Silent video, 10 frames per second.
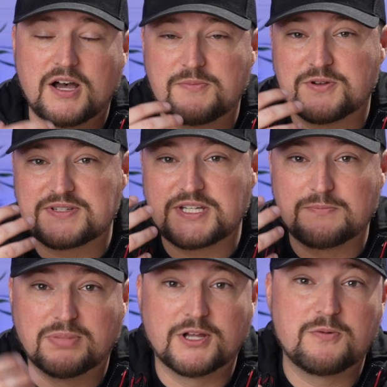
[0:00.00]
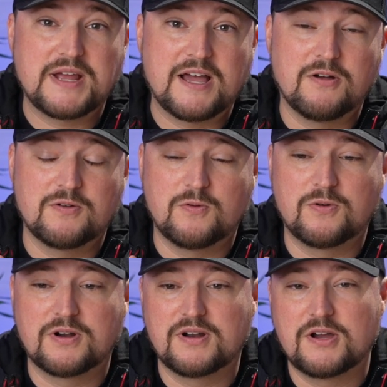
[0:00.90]
your scene blown out
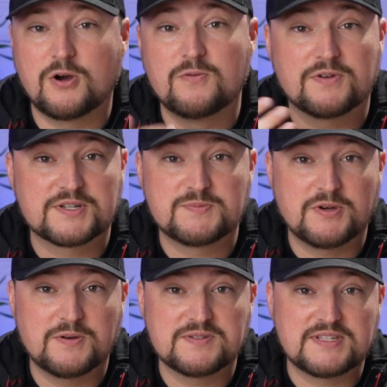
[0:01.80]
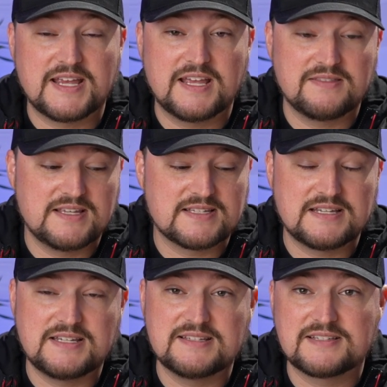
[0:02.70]
or overexposed, and these
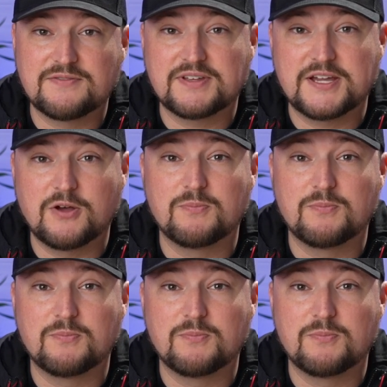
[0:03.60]
NDs definitely help